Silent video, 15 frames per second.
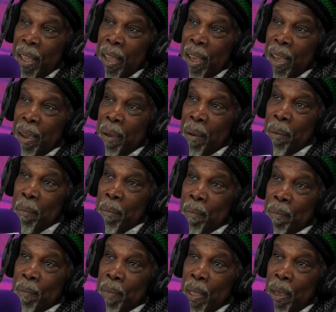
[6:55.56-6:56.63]

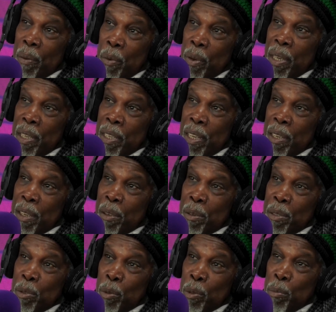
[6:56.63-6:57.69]
I really did, because
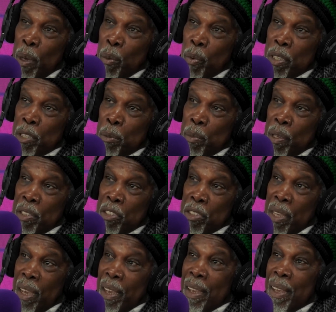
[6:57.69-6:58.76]
it was my wish and my
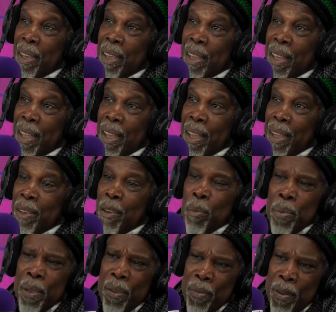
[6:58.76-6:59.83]
desire. Not
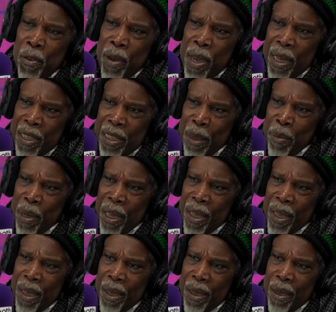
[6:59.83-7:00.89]
being very academic,
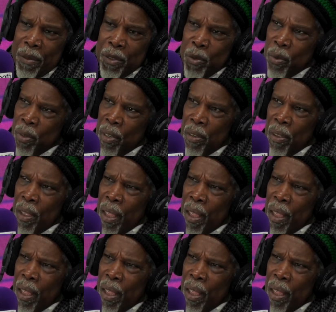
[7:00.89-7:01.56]
I'm sort of